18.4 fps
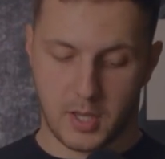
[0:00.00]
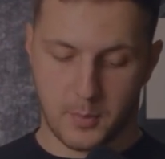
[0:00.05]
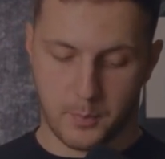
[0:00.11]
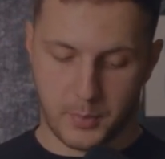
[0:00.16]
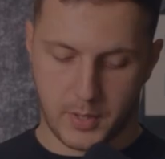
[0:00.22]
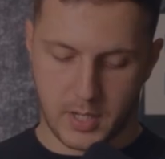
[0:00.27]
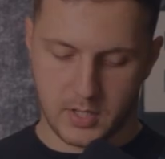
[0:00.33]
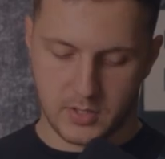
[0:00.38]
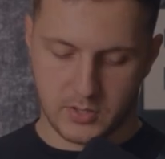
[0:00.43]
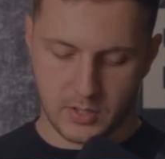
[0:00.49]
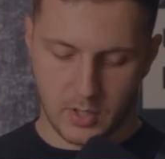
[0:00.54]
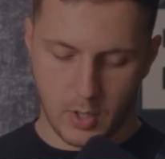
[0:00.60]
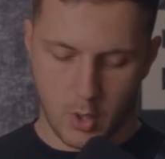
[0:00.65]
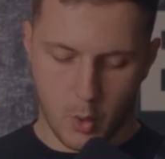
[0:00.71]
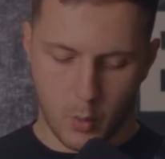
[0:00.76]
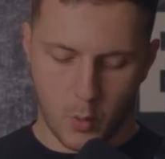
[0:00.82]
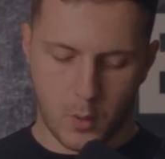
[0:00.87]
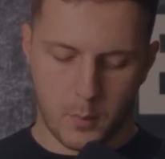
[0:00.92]
campaigns
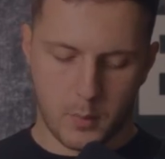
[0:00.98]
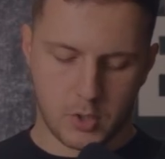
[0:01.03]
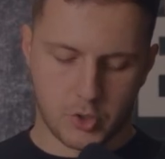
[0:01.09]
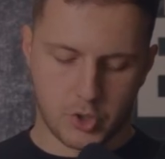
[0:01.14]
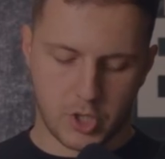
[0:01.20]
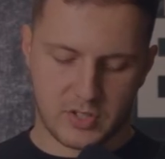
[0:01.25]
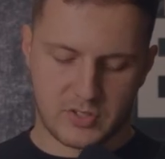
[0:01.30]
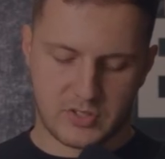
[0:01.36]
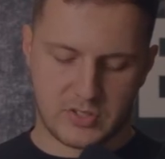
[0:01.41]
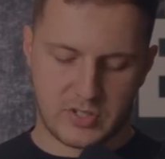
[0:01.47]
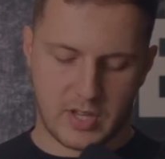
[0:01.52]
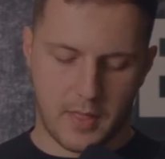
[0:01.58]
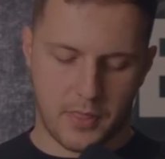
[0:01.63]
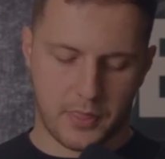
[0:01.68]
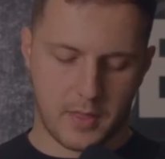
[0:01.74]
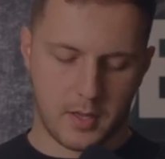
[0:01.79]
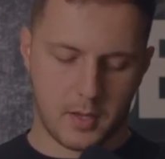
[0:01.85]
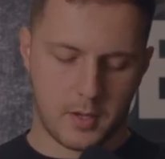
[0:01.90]
where we just
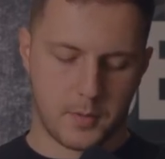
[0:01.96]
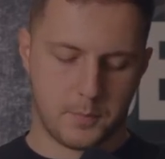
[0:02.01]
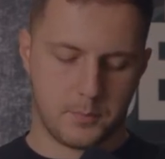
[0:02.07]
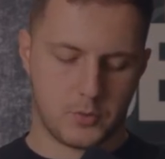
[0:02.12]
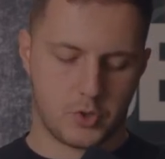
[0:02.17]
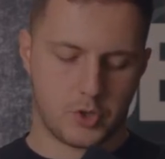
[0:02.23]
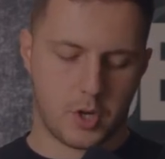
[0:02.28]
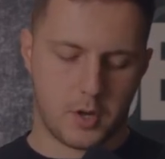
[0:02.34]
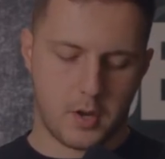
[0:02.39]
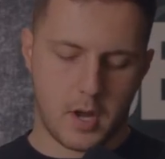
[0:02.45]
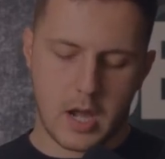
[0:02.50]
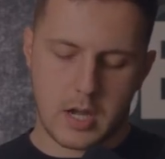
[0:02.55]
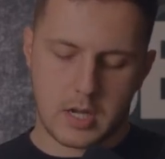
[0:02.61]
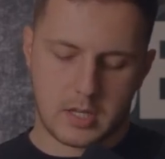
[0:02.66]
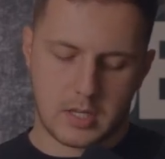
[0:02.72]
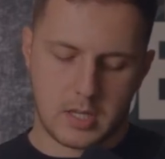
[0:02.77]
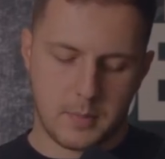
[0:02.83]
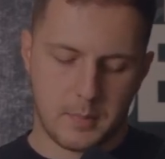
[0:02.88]
send a
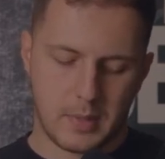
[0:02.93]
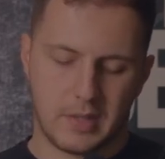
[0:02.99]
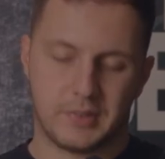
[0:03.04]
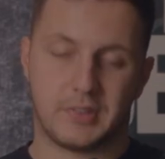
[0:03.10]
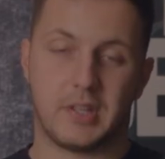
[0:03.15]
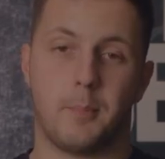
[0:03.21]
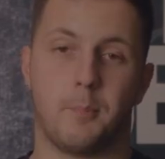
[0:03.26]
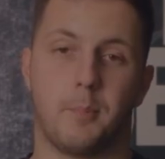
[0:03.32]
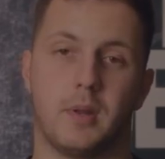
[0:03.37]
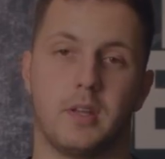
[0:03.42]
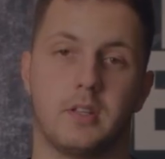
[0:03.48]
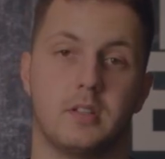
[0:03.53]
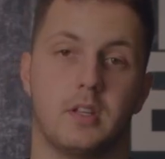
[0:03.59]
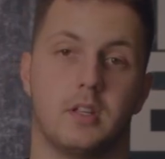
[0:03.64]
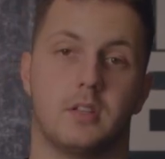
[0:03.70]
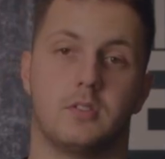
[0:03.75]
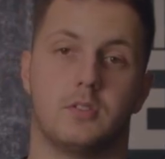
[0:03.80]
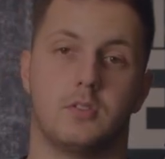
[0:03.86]
generic email template
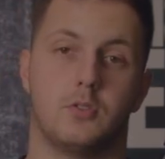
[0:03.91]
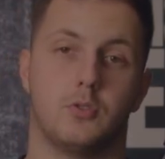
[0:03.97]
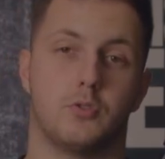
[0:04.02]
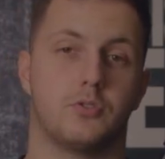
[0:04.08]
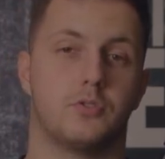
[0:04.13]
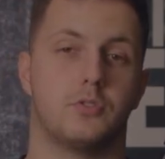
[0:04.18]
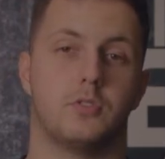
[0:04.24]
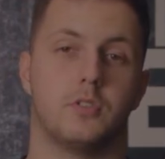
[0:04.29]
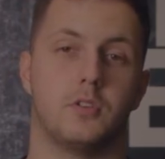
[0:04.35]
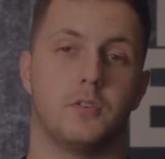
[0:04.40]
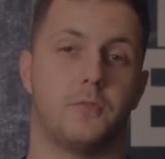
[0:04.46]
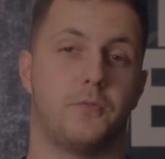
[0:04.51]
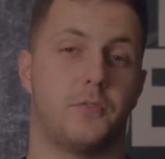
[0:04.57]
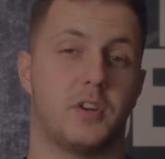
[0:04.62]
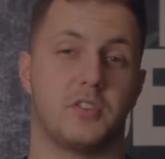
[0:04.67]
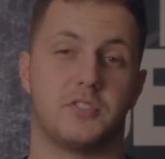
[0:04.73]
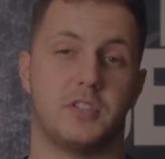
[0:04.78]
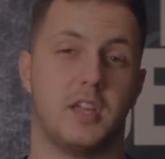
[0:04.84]
that used the
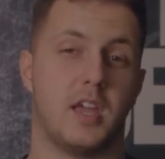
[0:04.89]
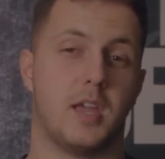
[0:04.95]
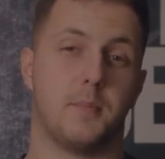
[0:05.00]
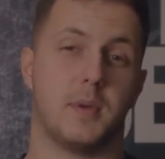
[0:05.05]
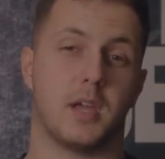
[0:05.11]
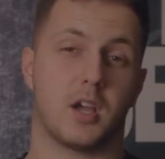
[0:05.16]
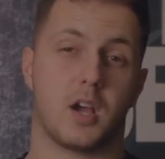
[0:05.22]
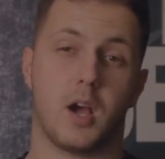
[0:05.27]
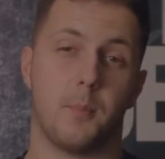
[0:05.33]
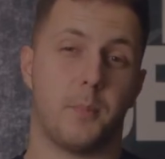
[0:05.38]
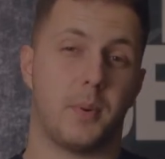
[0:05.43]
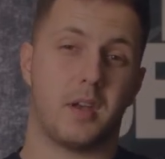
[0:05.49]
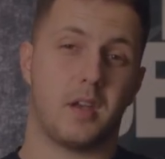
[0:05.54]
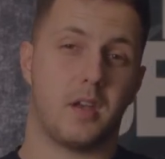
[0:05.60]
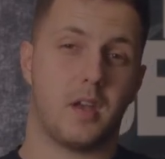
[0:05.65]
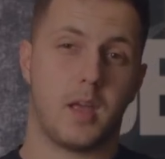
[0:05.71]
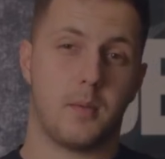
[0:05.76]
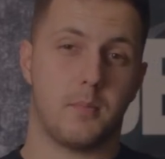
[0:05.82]
first name and
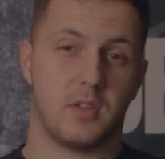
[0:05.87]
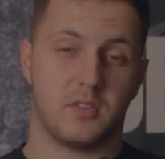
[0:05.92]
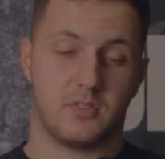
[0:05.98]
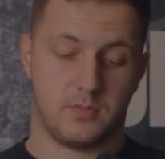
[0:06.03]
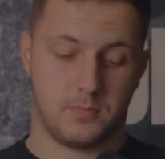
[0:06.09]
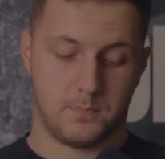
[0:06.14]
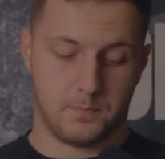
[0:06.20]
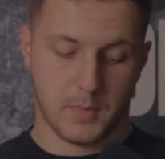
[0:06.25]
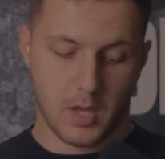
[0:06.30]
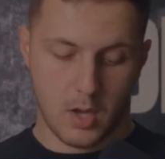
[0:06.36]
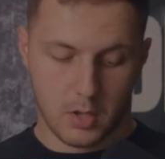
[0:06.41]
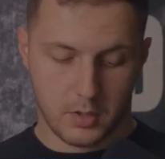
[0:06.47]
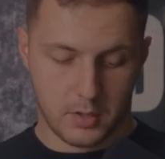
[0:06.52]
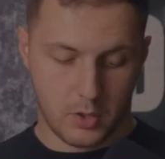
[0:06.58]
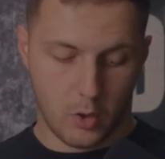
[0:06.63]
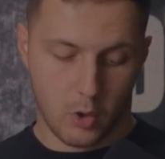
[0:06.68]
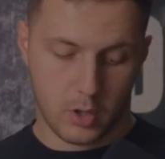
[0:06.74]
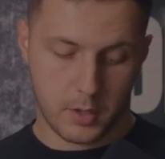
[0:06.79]
company name as
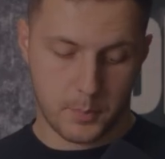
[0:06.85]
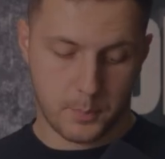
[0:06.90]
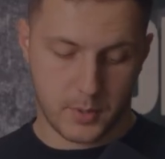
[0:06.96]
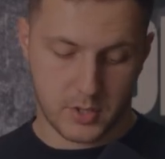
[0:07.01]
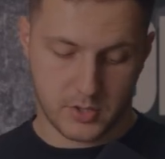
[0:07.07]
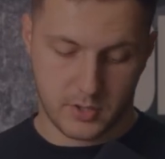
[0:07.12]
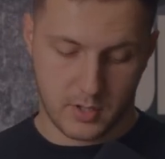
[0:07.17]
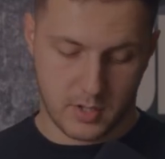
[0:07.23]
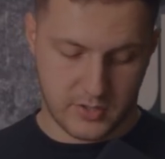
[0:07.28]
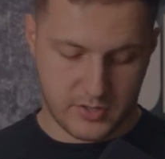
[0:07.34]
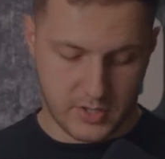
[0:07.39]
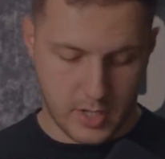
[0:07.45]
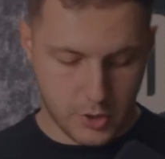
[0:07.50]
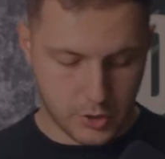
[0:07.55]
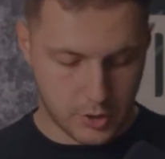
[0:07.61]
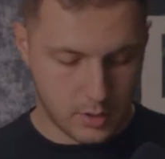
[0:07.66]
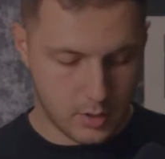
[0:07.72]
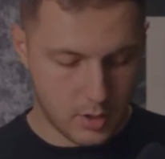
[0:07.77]
the only
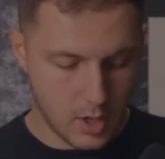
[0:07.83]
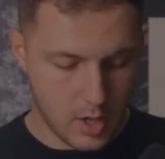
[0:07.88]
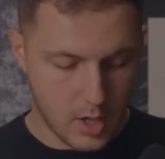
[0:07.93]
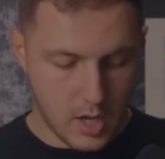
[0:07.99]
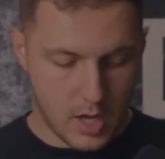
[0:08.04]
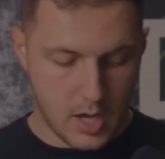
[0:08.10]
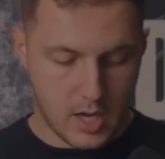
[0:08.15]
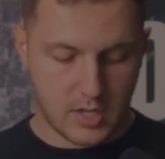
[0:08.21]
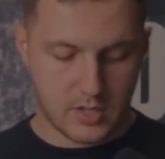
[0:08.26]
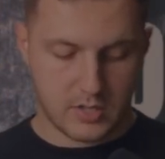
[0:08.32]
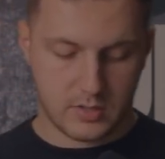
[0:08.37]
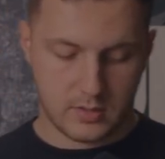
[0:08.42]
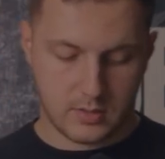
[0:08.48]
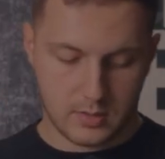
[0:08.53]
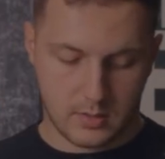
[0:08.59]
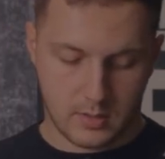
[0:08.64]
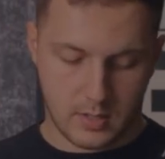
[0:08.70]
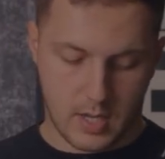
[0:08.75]
personalization.
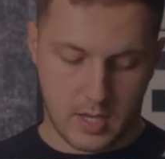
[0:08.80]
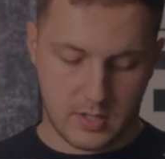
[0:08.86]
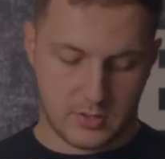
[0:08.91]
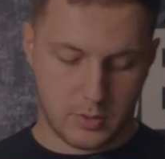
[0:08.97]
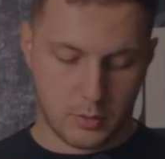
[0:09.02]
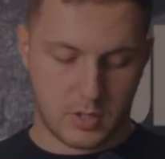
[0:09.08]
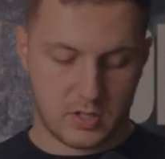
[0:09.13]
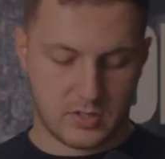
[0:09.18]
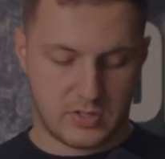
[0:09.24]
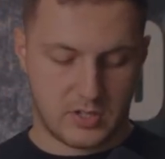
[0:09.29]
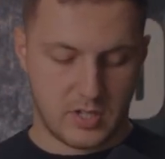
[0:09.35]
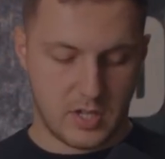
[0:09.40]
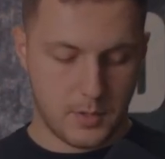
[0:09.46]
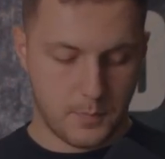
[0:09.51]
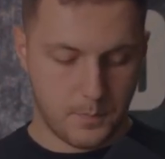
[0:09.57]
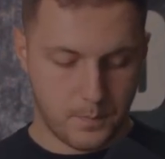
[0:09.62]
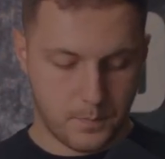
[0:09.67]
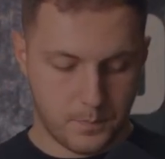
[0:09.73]
And as you can
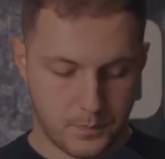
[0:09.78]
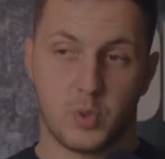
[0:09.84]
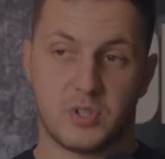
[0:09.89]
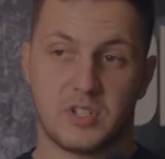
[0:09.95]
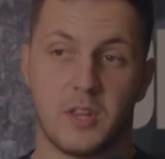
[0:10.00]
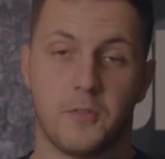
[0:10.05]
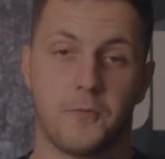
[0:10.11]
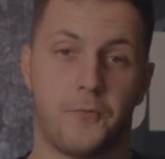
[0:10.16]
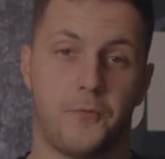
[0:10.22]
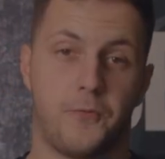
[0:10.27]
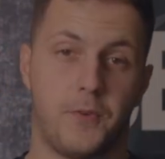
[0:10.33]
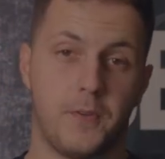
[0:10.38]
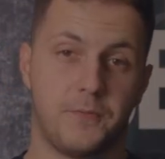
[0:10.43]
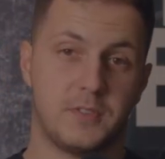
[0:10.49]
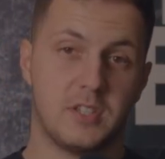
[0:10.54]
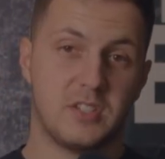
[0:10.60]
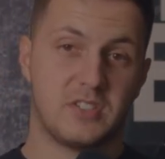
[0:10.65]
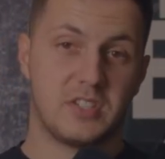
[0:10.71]
see, we sent
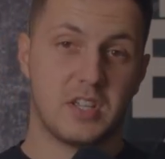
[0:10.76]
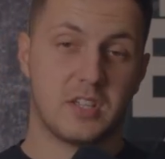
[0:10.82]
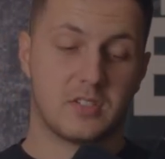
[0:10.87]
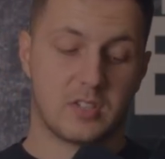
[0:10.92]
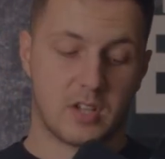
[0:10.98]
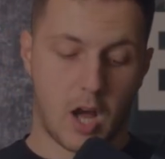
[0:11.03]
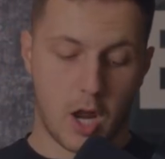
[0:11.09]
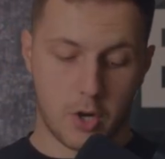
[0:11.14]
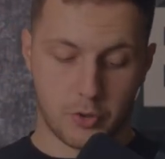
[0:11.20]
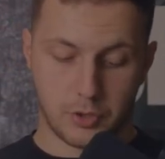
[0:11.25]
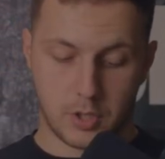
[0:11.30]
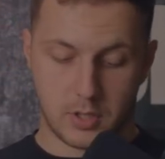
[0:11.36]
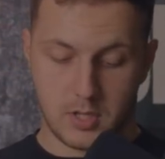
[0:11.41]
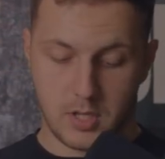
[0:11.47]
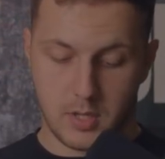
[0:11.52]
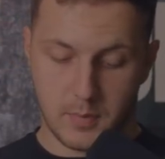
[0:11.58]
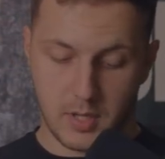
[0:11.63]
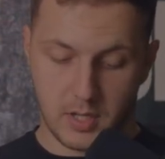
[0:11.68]

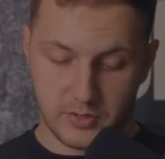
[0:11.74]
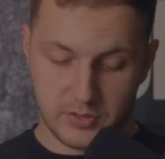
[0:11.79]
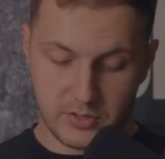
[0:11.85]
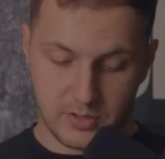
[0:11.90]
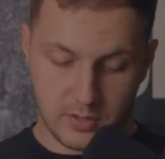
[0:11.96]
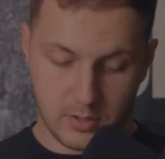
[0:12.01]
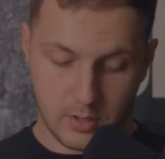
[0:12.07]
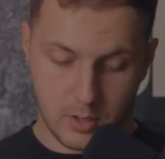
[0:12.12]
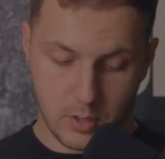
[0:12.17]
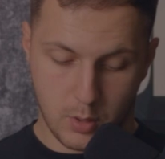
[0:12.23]
5,600 emails